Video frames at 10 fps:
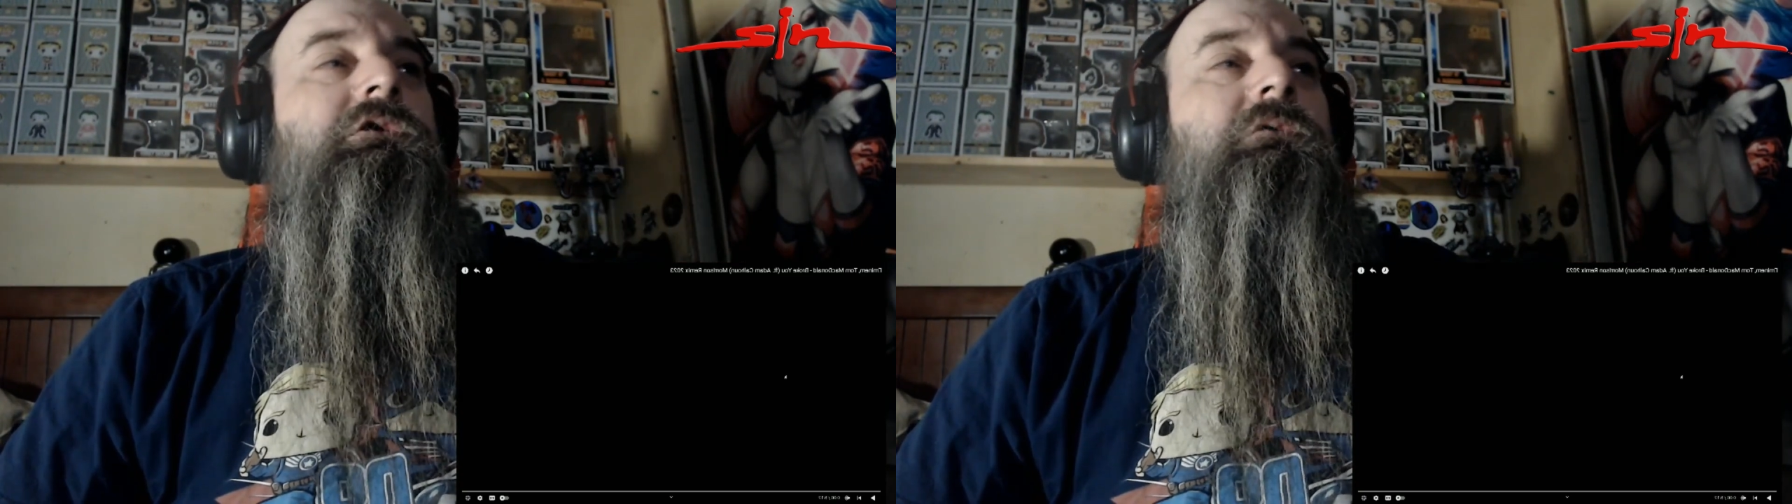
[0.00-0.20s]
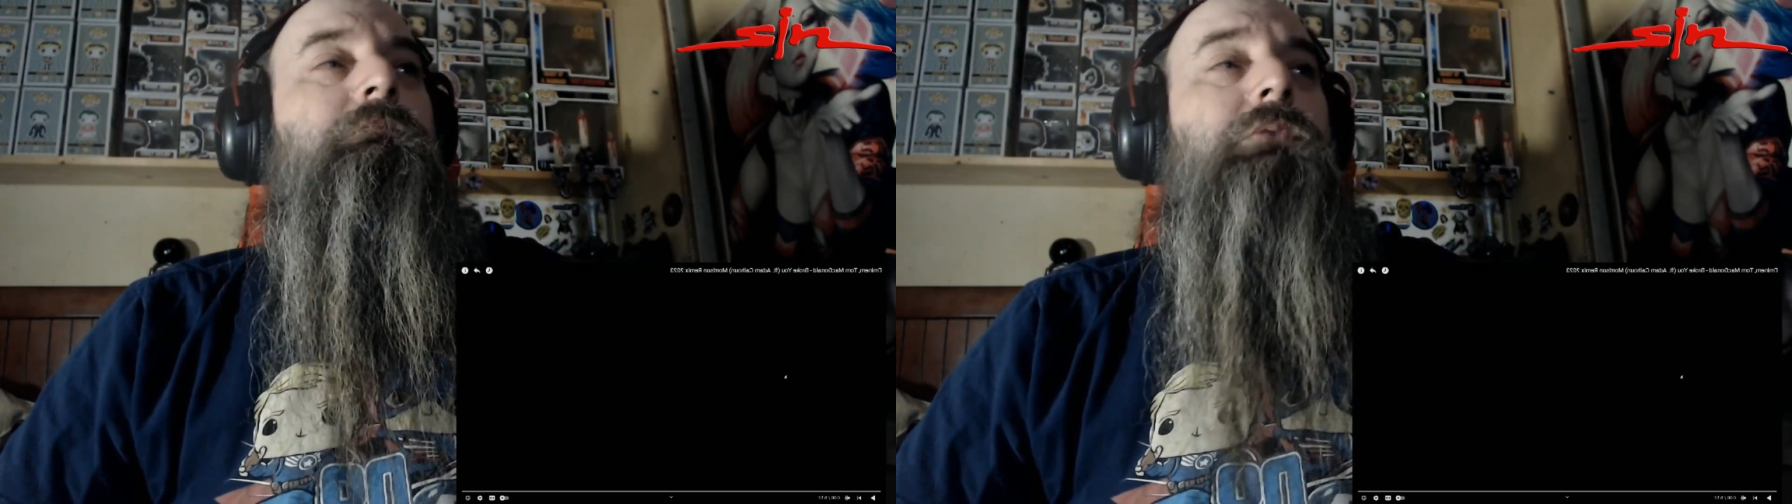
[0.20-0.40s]

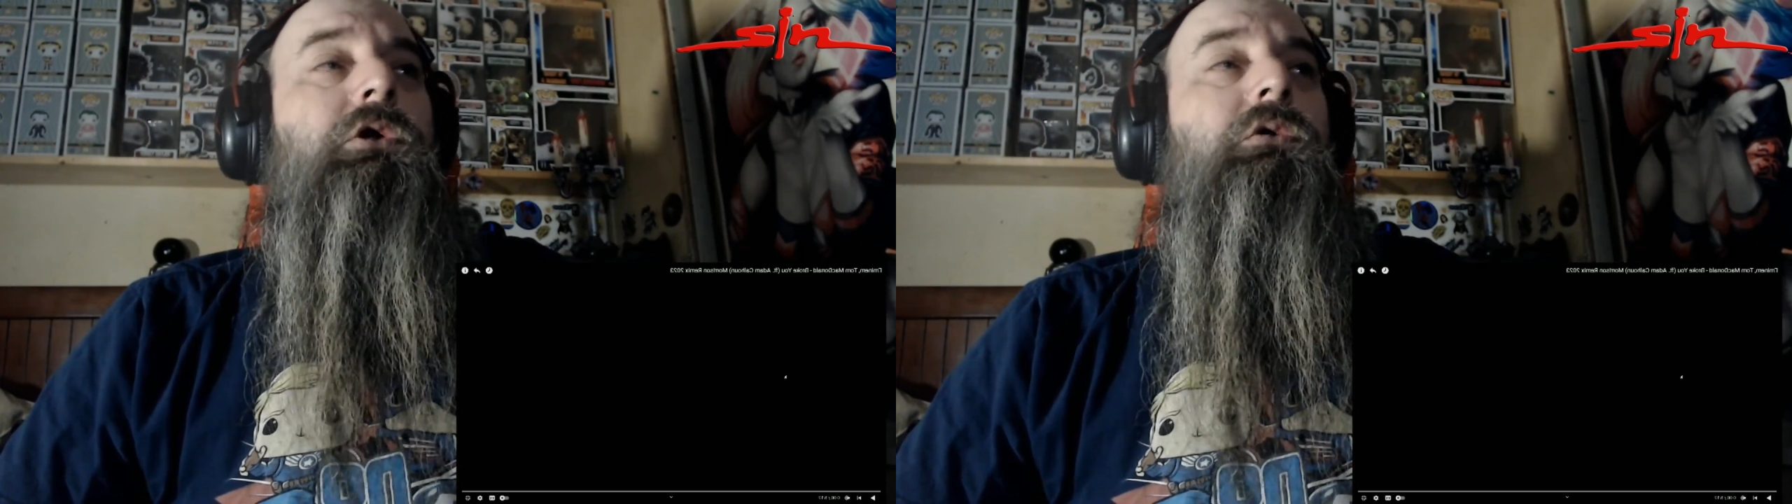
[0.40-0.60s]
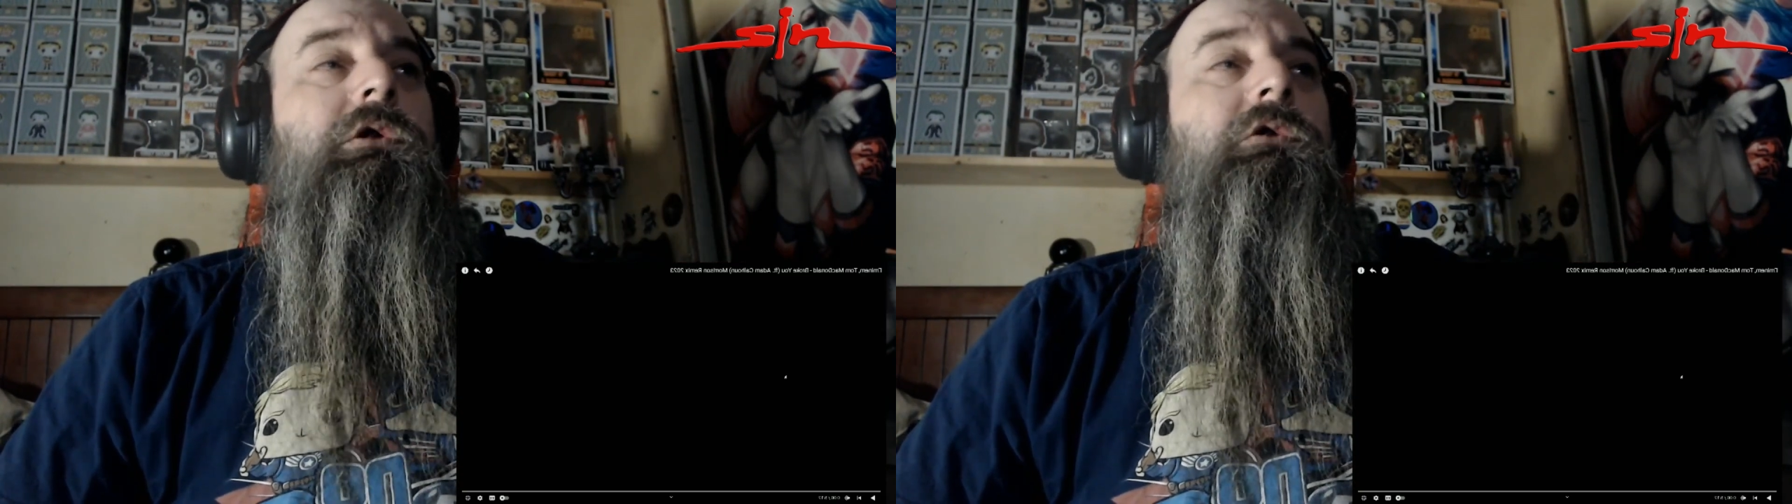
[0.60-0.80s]

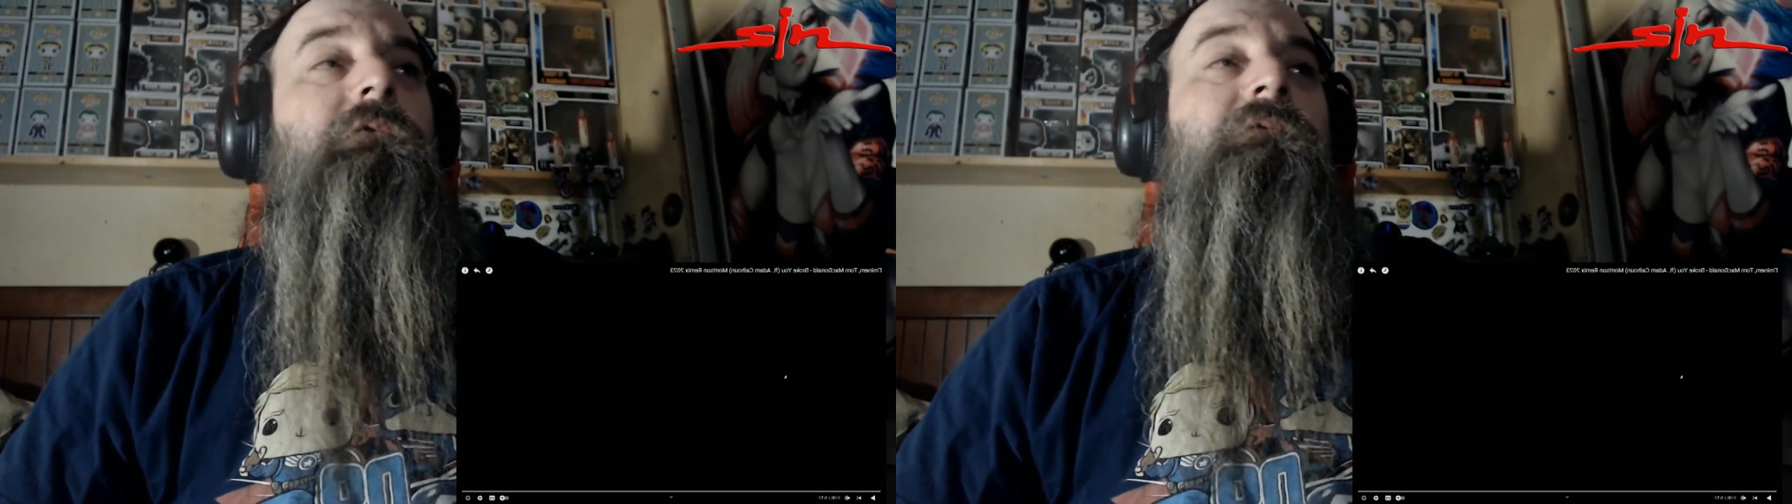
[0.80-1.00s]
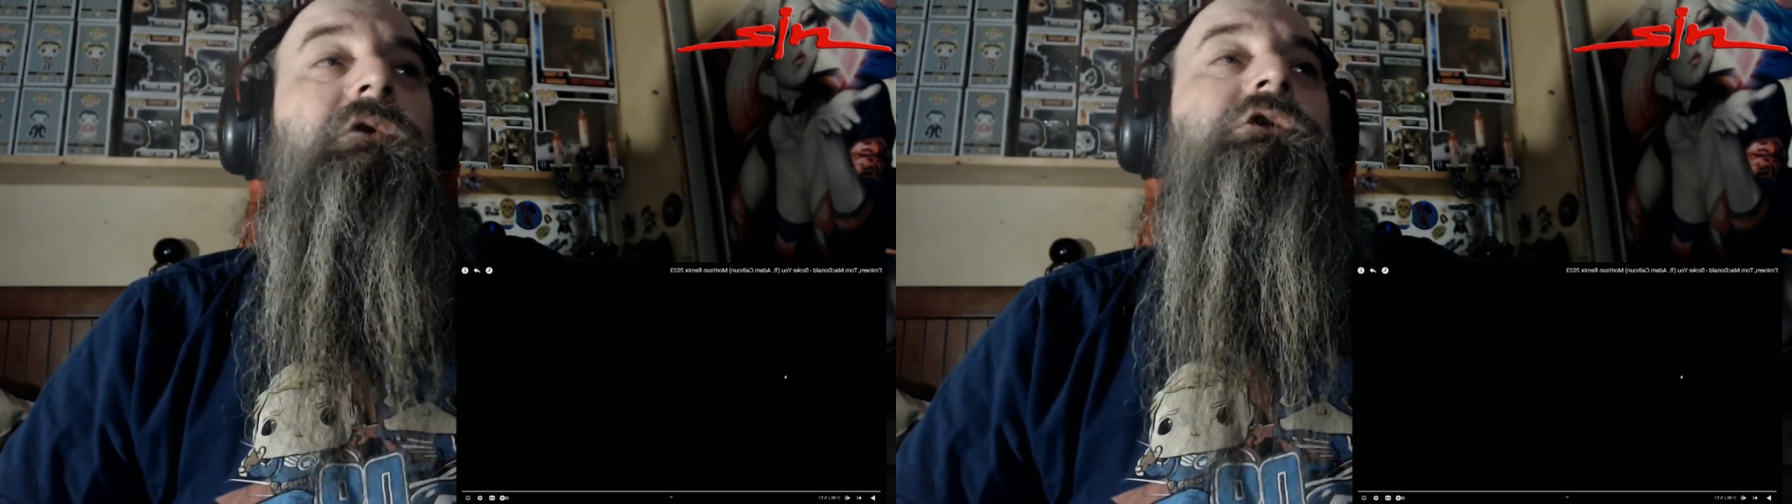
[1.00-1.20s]
Broke You,
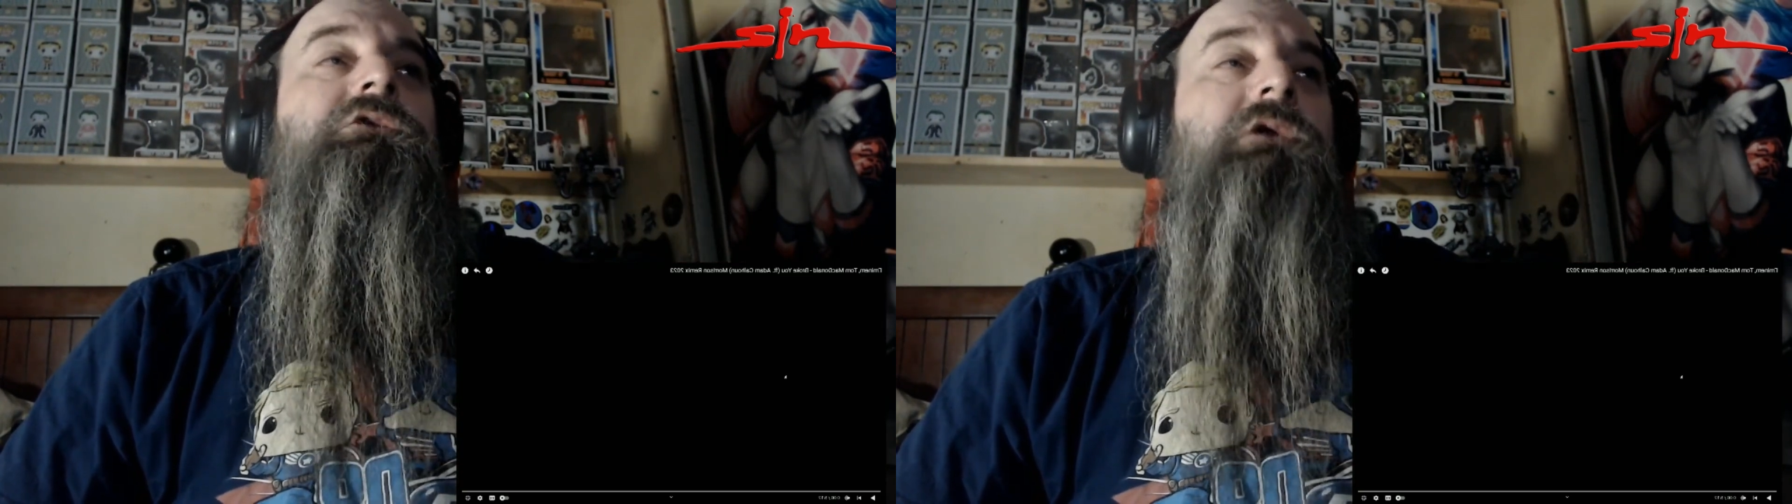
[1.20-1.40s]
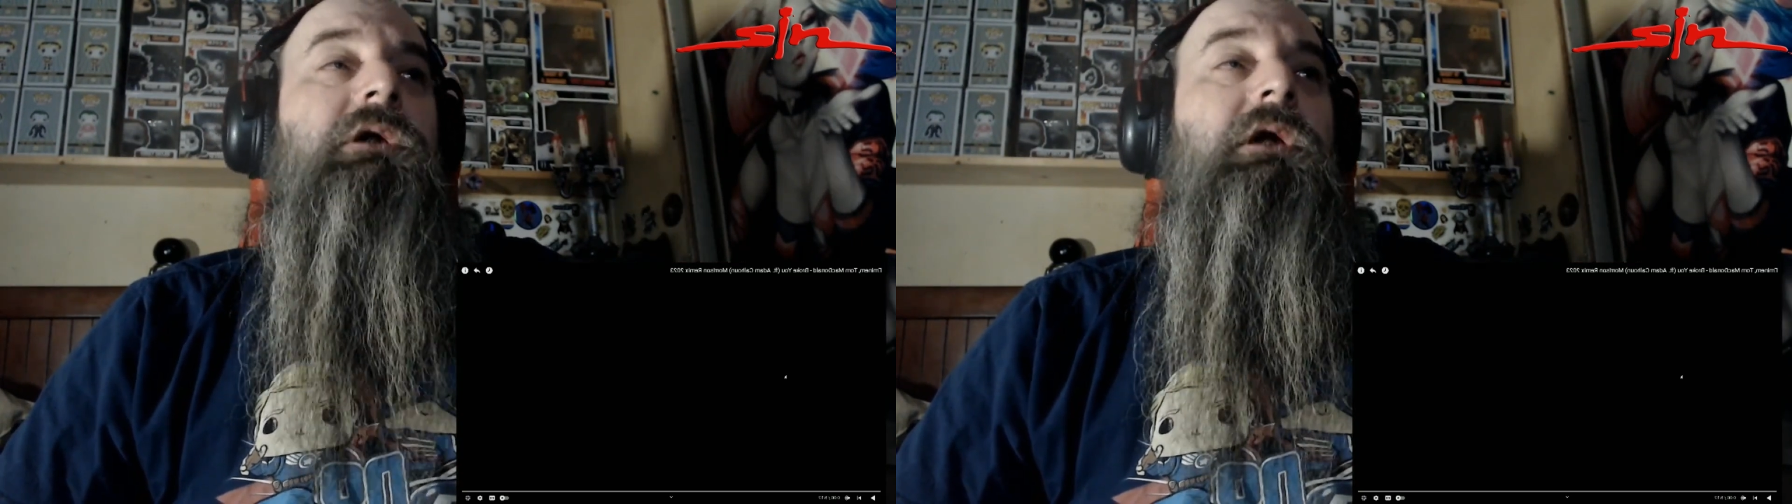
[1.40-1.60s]

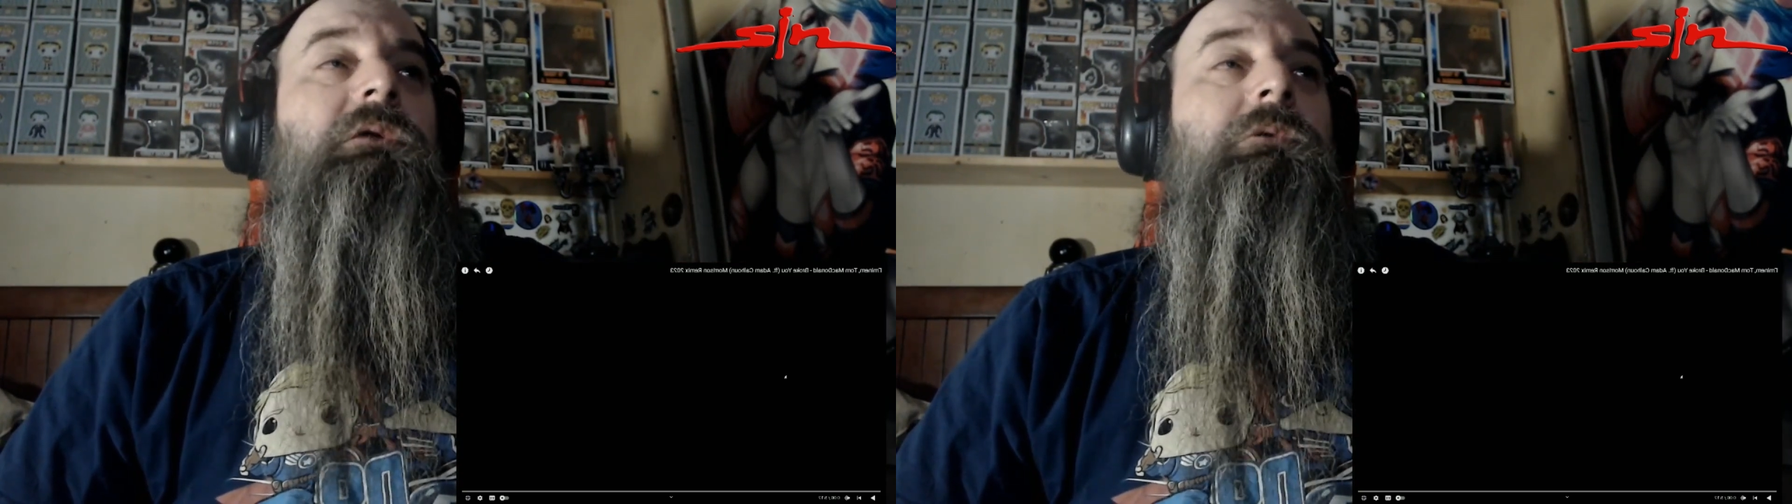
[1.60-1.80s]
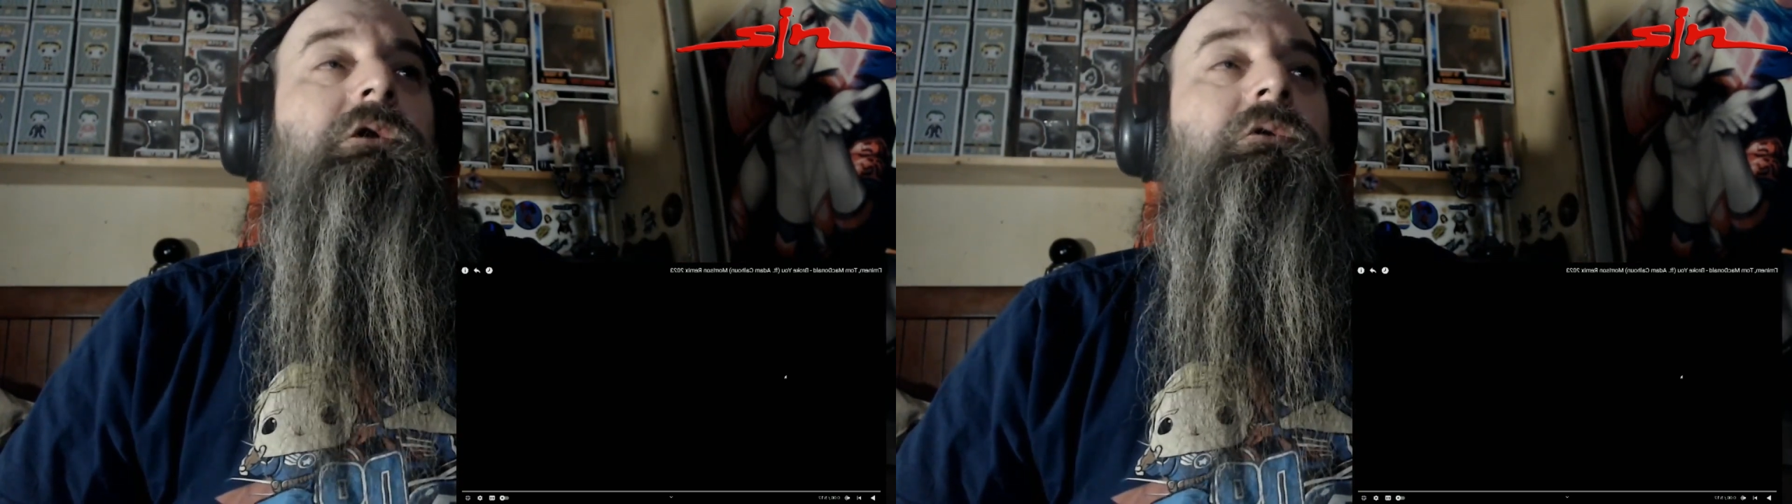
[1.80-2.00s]
featuring Adam
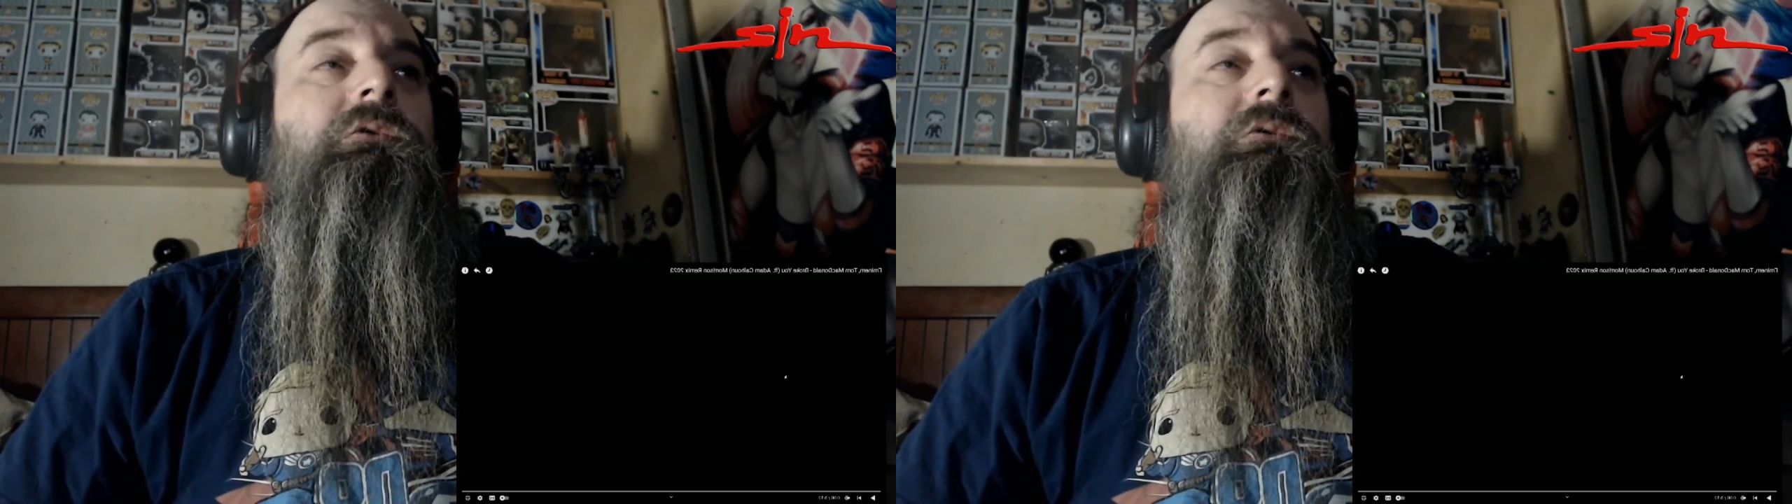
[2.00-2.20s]
Calhoun.